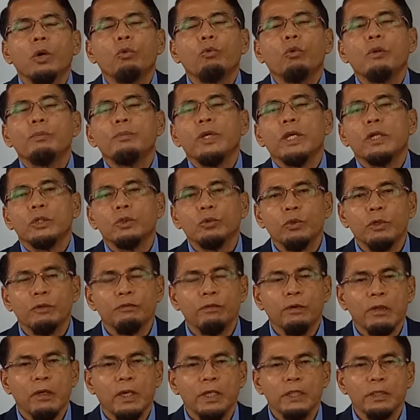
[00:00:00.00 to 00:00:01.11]
will be assured
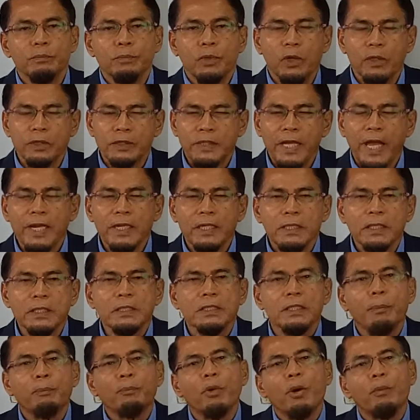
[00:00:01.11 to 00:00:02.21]
for us, because that is
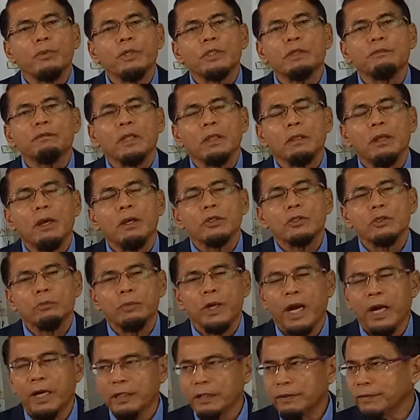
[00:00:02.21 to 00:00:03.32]
the promise of Allah
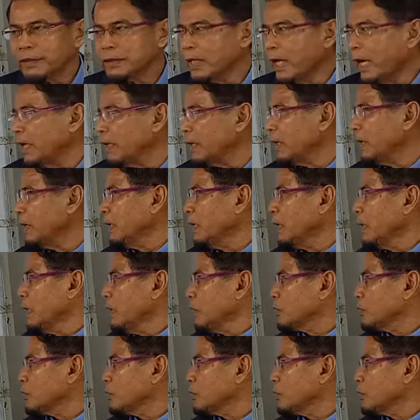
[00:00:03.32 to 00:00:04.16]
subhanahu wa ta'ala.